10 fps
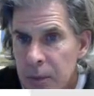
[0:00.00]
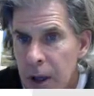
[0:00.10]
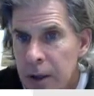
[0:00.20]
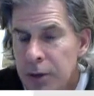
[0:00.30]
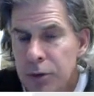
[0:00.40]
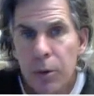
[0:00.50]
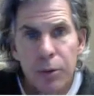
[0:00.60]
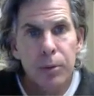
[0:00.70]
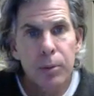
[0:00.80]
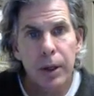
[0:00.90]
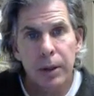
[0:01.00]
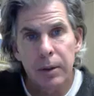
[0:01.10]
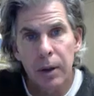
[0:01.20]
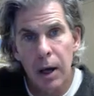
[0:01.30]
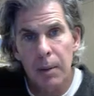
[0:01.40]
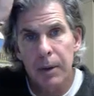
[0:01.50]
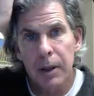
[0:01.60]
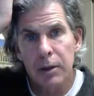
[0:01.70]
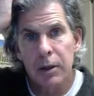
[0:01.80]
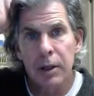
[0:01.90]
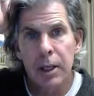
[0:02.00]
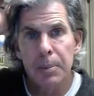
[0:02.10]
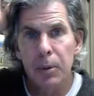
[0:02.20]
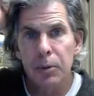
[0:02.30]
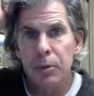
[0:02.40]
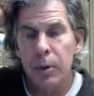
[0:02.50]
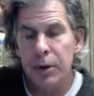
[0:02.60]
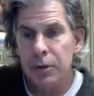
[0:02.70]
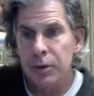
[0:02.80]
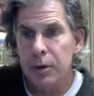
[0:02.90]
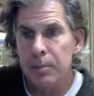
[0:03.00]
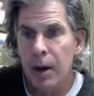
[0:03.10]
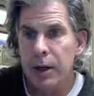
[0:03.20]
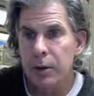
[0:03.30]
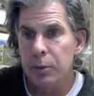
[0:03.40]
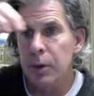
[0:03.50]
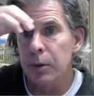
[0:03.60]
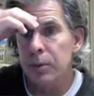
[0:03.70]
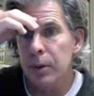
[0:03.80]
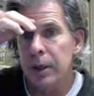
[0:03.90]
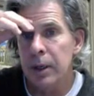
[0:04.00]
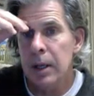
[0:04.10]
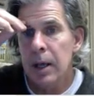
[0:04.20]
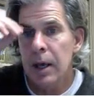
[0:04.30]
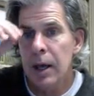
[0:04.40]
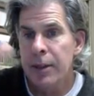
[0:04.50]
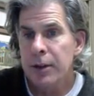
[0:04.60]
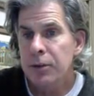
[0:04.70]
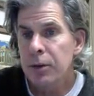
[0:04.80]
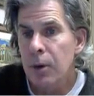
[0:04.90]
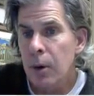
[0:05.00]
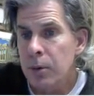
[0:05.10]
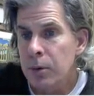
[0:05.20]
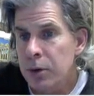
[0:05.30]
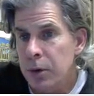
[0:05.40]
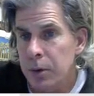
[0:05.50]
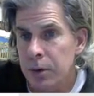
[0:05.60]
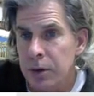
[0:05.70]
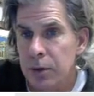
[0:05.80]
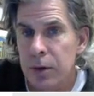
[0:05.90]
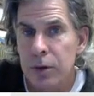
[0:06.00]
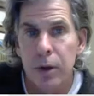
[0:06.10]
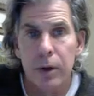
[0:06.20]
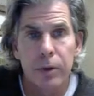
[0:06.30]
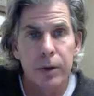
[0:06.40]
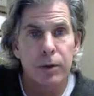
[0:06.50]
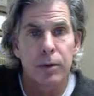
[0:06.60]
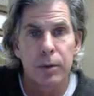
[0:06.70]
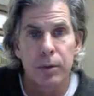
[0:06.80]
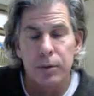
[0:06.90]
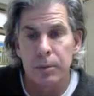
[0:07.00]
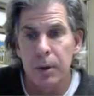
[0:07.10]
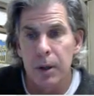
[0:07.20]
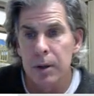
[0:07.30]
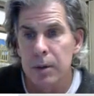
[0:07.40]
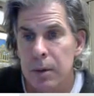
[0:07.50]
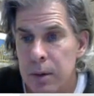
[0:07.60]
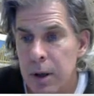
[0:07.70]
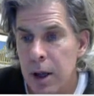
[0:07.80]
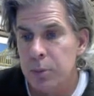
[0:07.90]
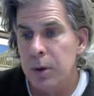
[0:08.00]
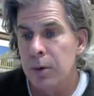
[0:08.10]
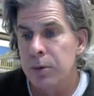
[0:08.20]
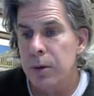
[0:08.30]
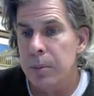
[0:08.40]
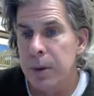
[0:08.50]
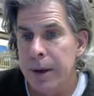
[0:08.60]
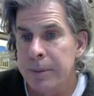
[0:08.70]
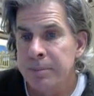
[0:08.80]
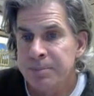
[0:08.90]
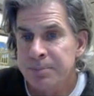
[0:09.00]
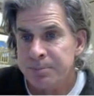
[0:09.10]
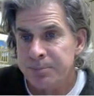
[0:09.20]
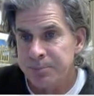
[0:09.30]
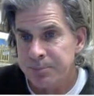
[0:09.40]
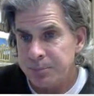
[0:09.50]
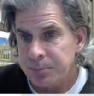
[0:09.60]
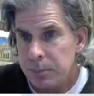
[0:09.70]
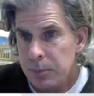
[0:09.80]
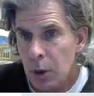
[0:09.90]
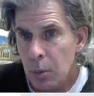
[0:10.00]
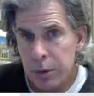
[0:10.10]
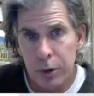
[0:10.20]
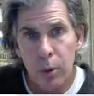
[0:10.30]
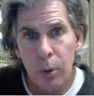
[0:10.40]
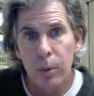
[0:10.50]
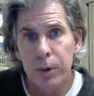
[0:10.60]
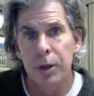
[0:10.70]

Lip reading: And let's go through it. And you can keep those questions in mind as we go through it. And this is Ode 2. These are these little interludes in as we go through the play, where the chorus